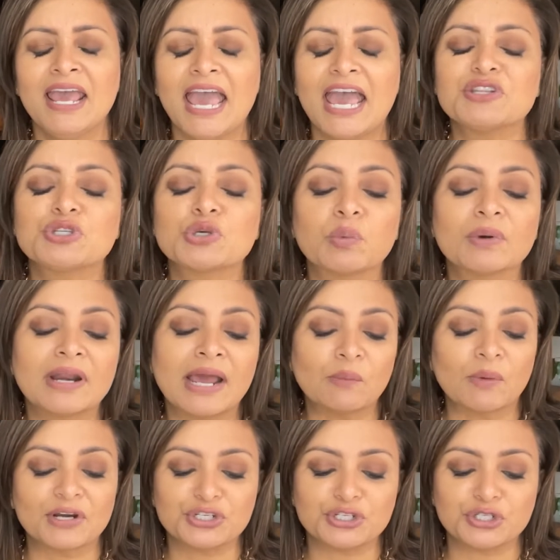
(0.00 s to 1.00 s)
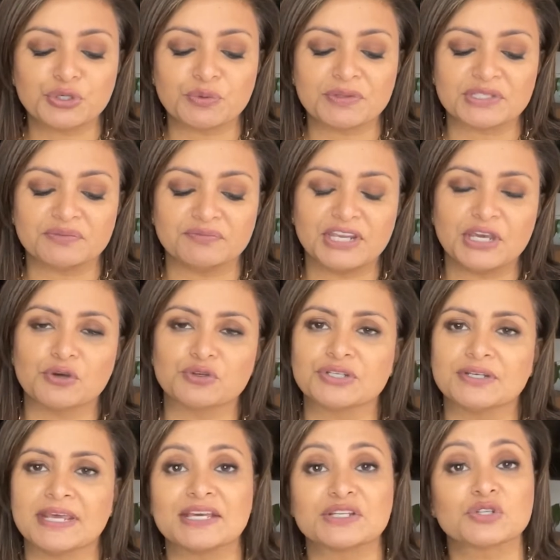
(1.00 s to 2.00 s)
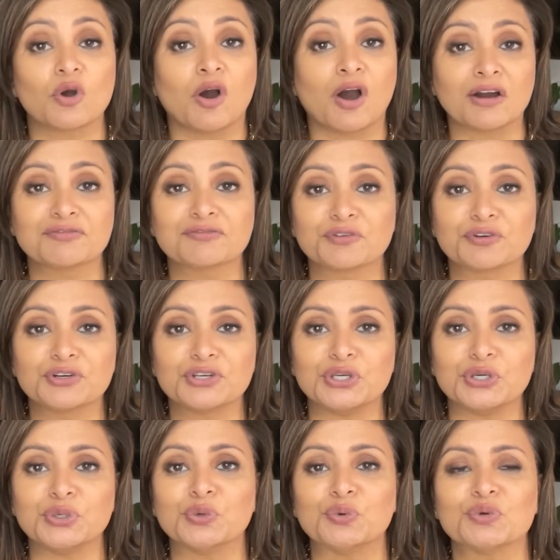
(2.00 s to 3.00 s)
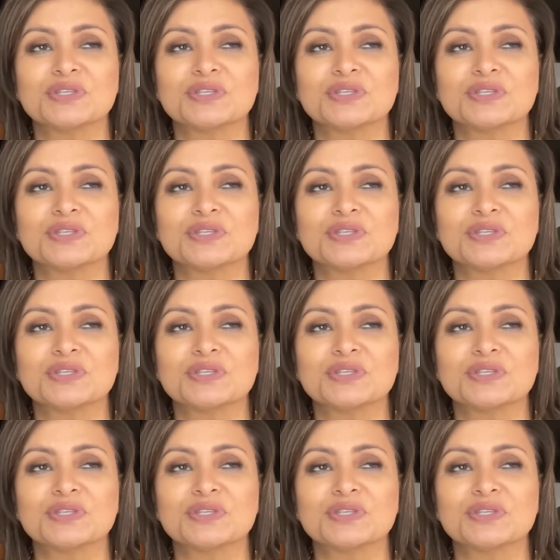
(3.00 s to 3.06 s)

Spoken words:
And so what I wanted to do in this video today is offer you